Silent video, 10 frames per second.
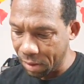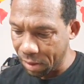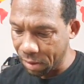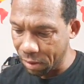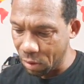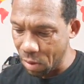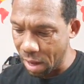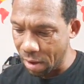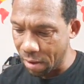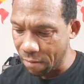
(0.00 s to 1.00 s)
So you
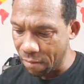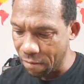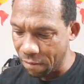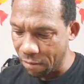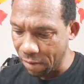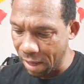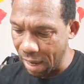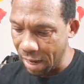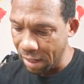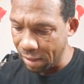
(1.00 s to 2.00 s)
have
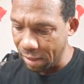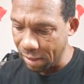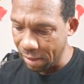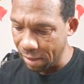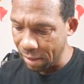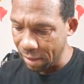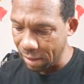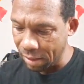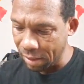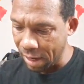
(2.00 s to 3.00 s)
8,
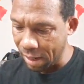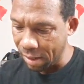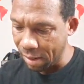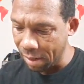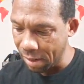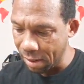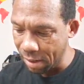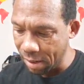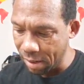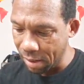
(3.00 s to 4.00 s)
10,
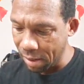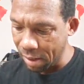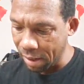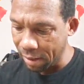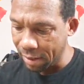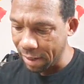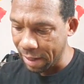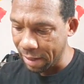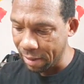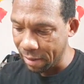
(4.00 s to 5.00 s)
and
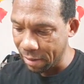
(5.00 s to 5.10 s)
10.